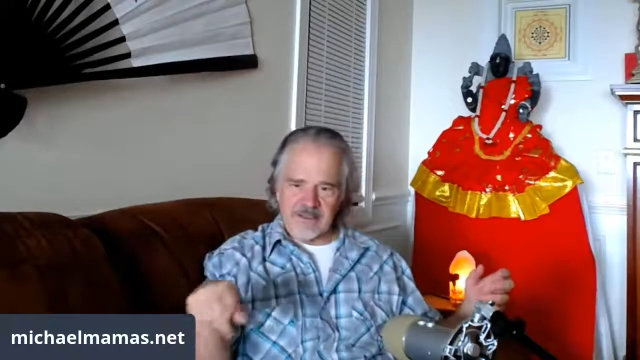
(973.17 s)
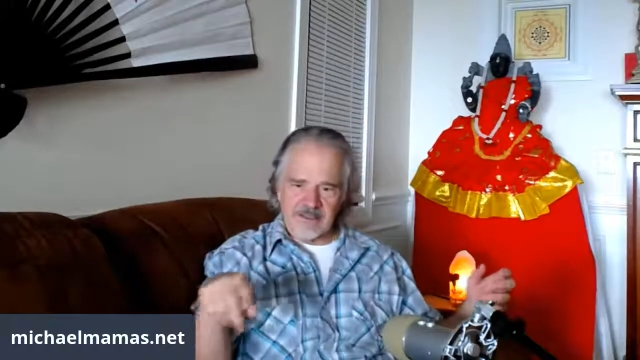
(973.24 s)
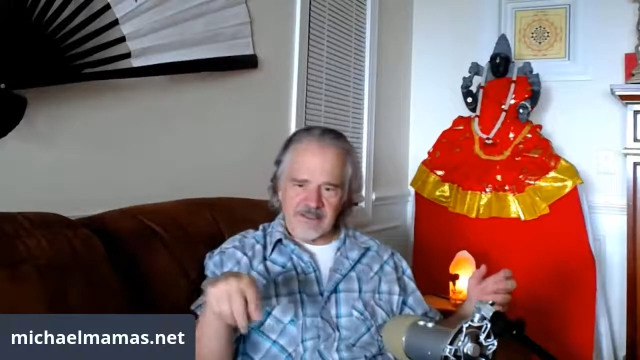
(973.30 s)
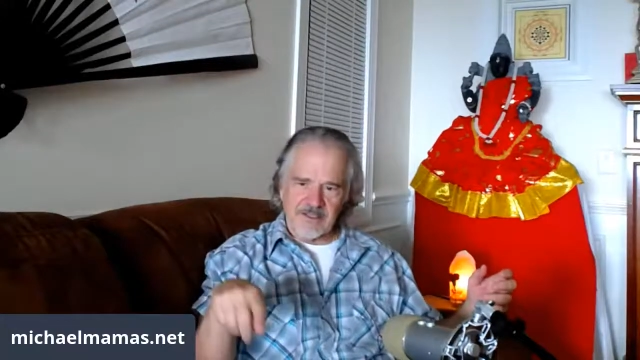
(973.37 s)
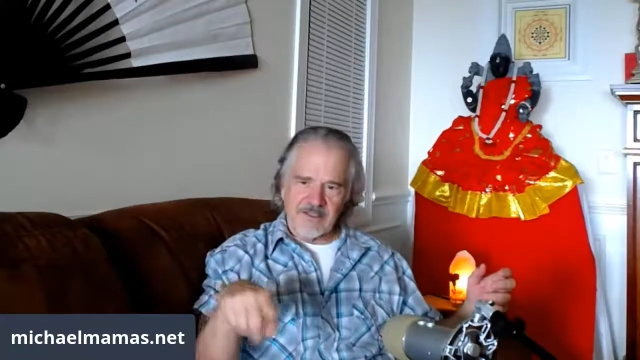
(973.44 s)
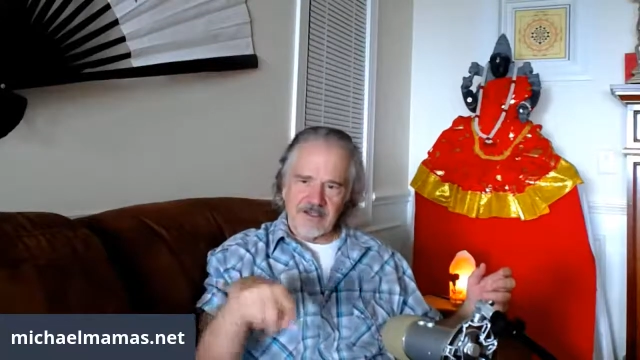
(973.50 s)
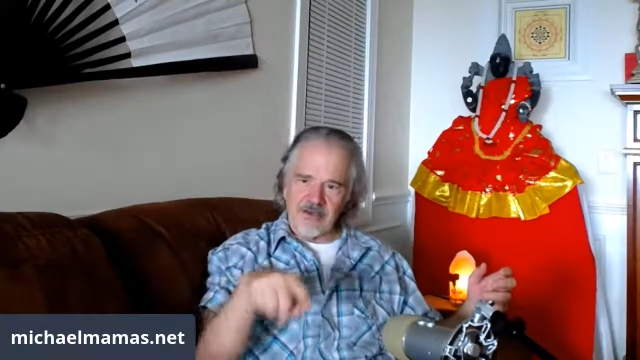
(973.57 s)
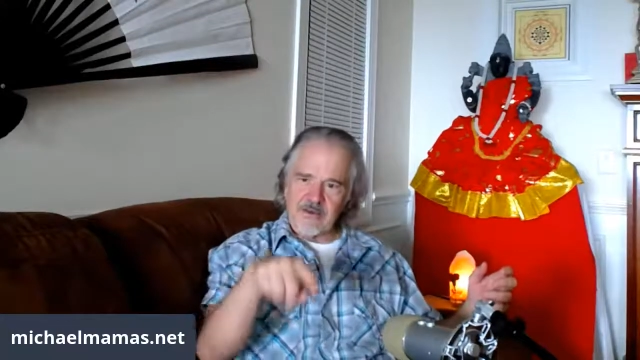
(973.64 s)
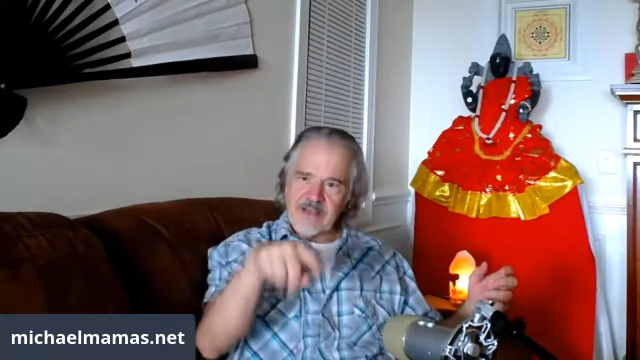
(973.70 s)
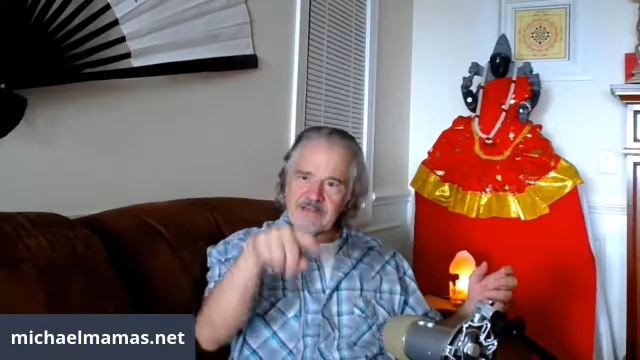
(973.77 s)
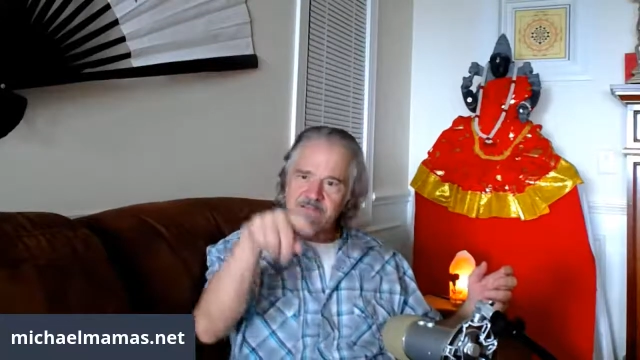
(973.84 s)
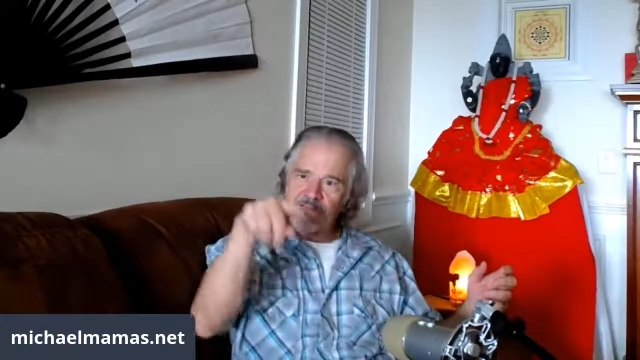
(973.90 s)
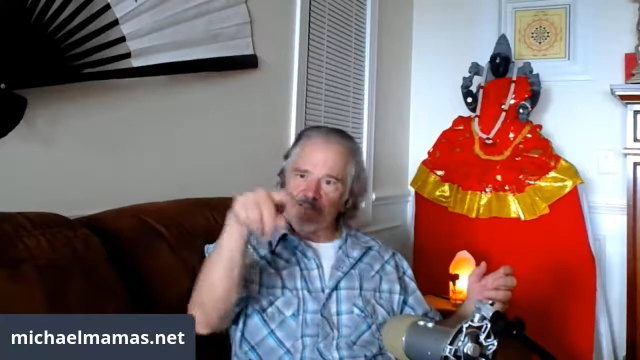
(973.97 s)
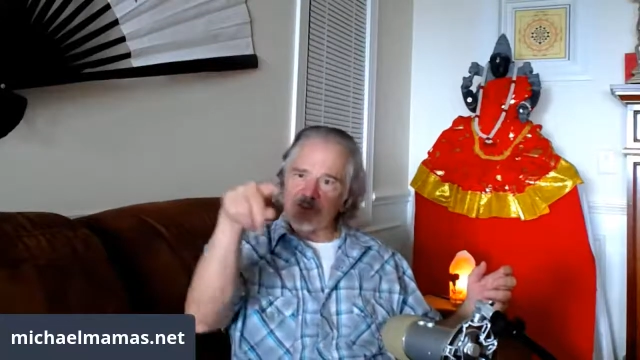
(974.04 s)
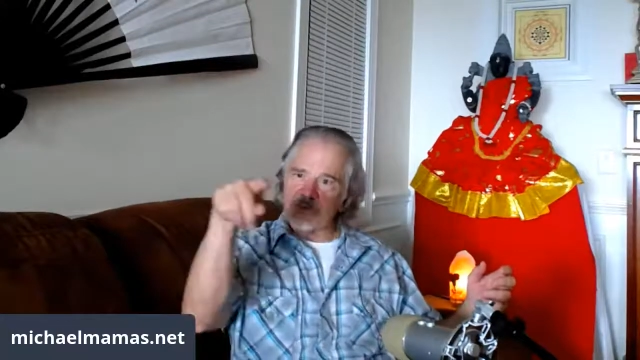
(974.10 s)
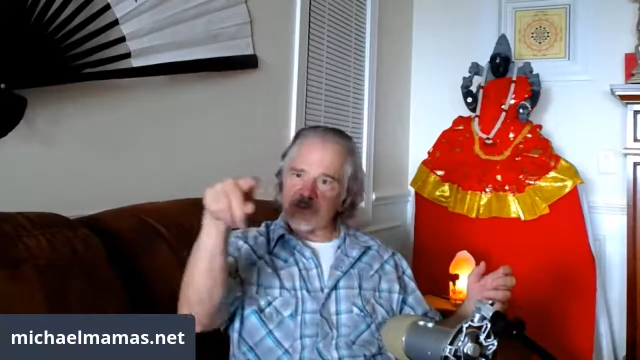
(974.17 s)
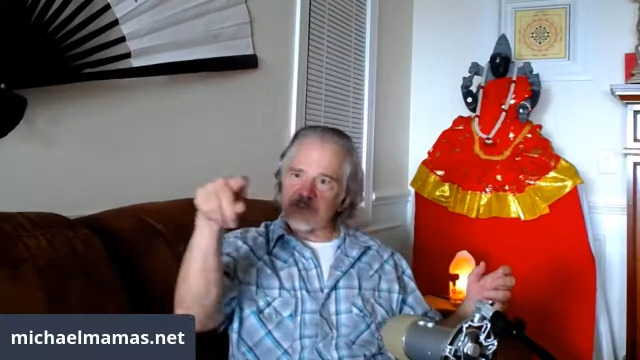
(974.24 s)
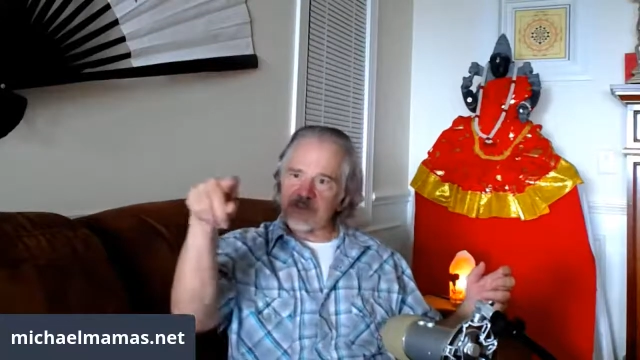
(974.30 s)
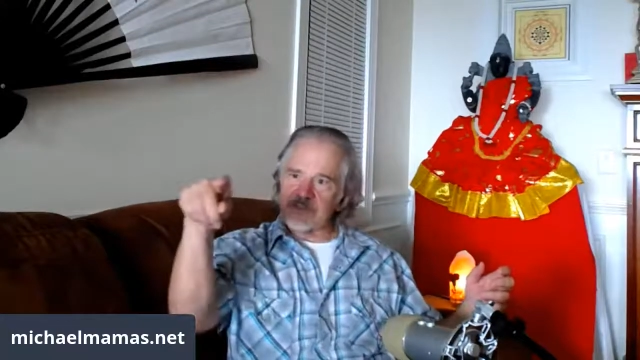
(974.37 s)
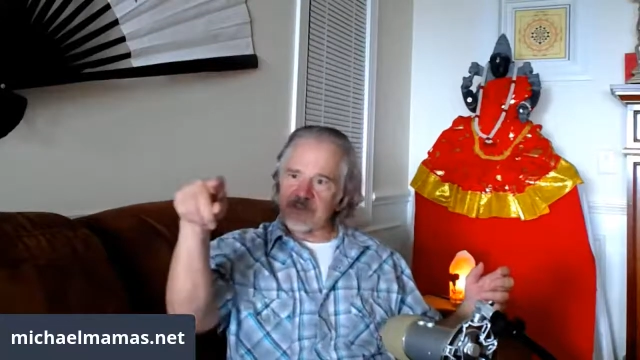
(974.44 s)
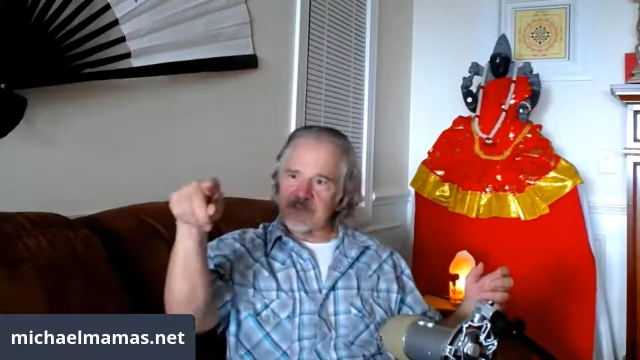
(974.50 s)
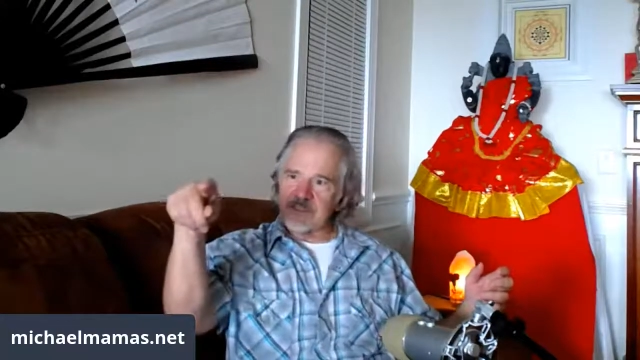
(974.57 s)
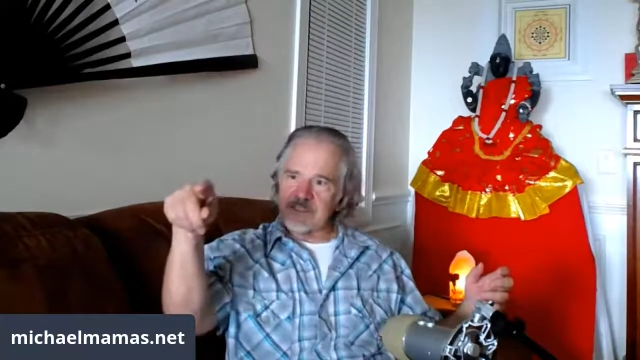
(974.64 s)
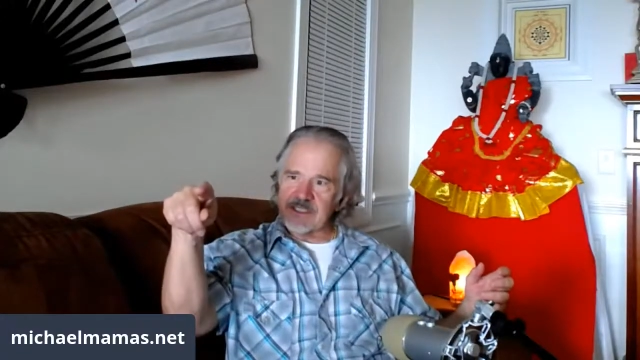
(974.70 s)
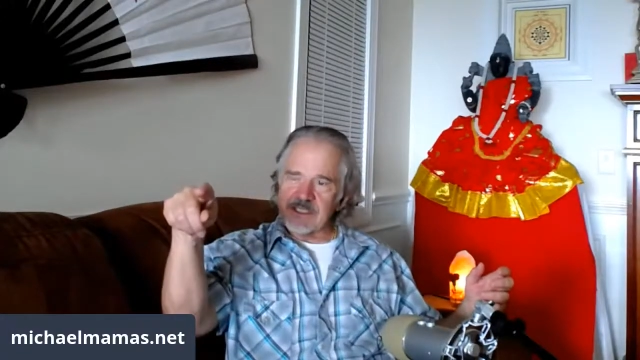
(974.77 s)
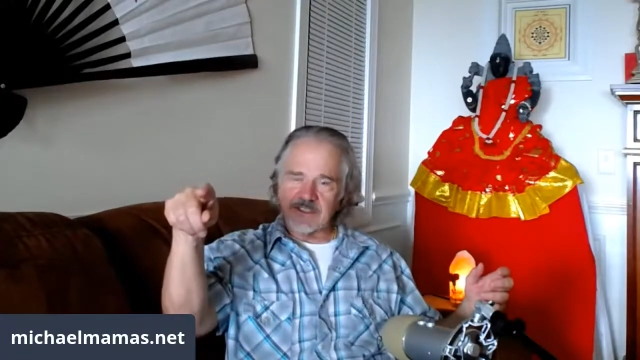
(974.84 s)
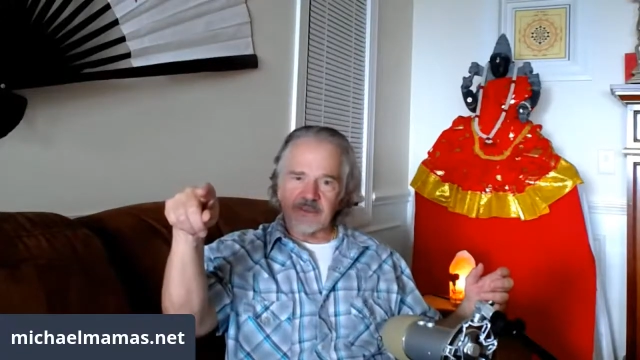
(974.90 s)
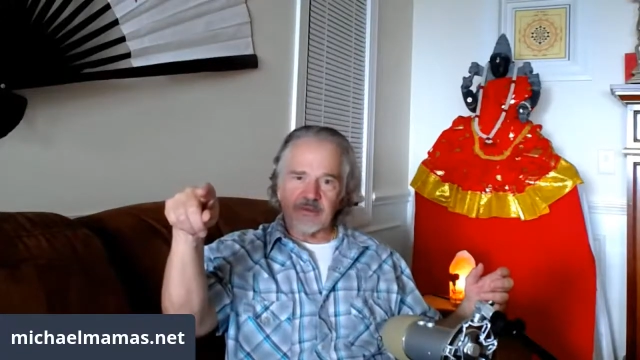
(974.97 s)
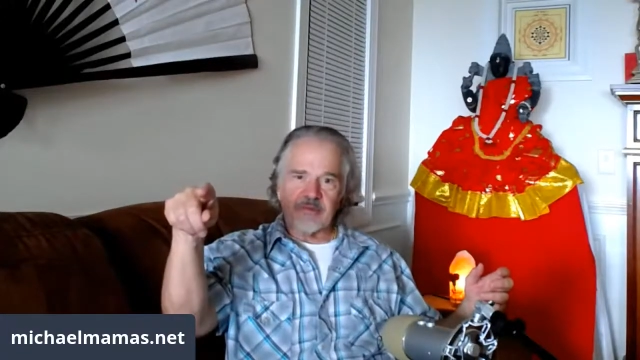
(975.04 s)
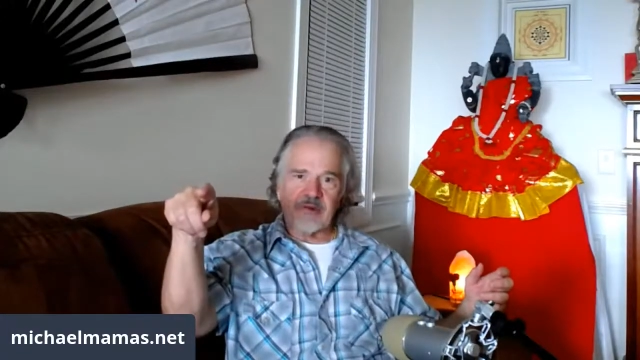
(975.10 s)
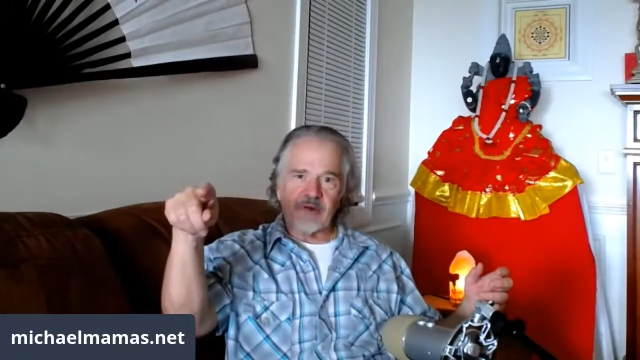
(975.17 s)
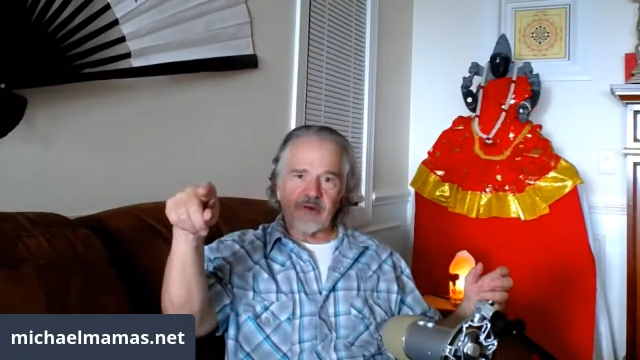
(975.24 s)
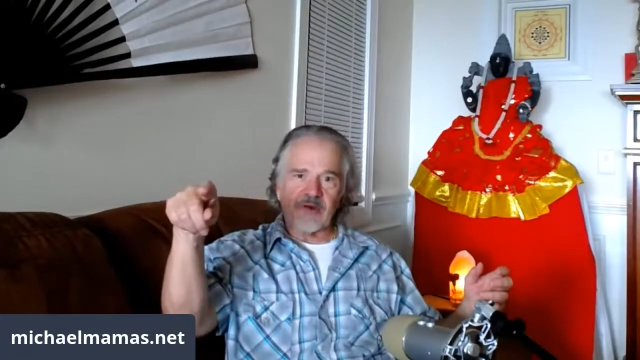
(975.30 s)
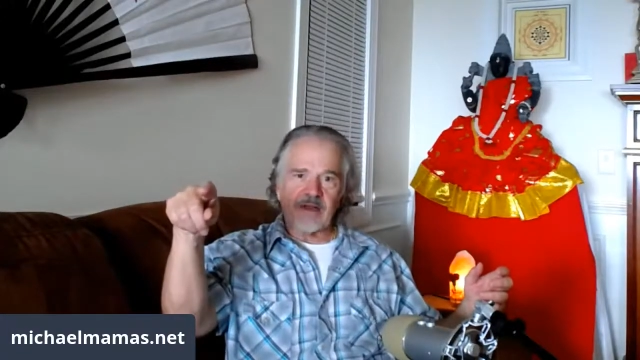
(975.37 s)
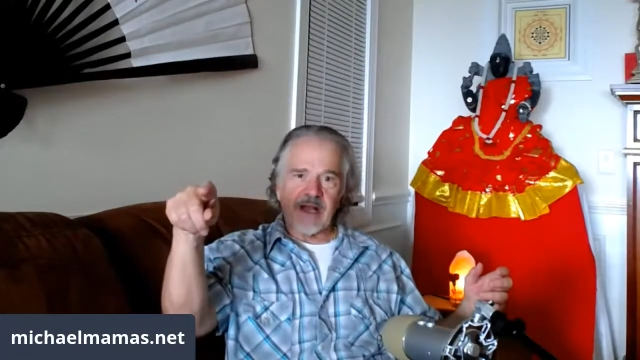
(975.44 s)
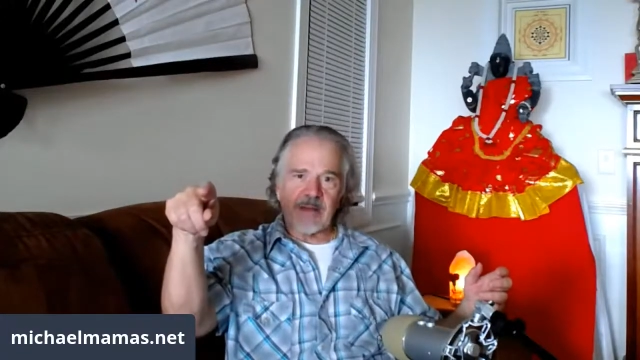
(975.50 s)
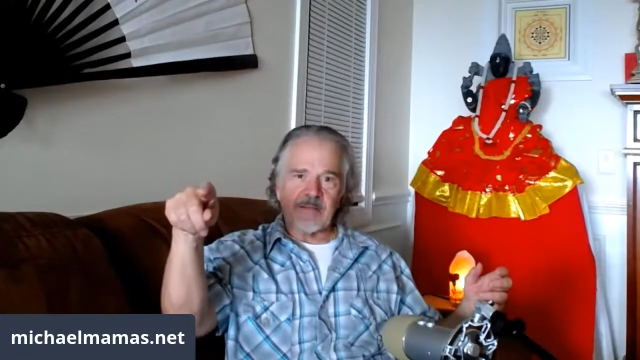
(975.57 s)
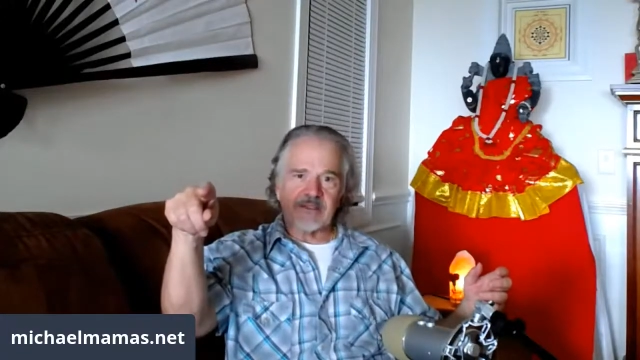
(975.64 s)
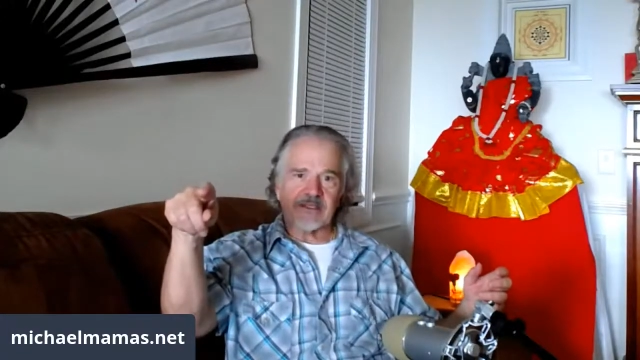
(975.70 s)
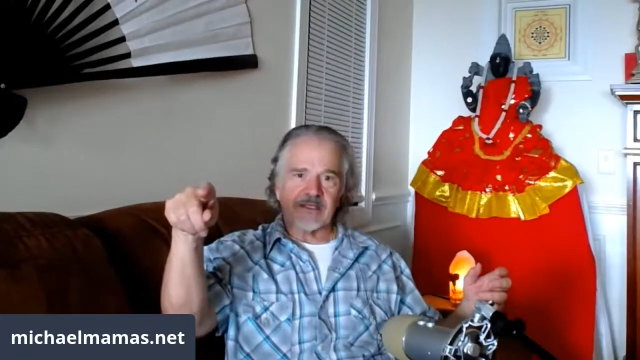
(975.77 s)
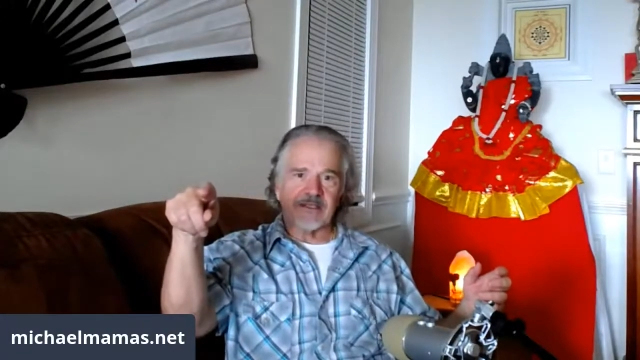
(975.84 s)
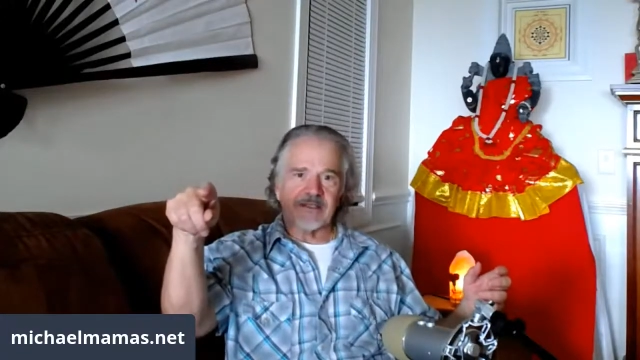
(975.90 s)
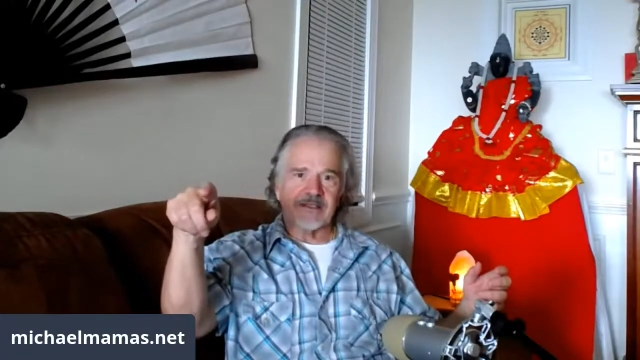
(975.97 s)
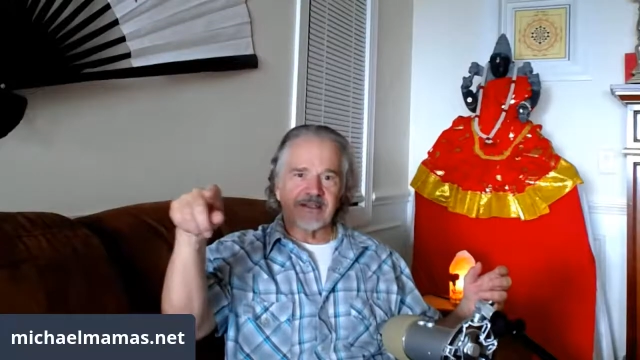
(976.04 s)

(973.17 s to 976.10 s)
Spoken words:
You go around full circle and you get to a polar opposite.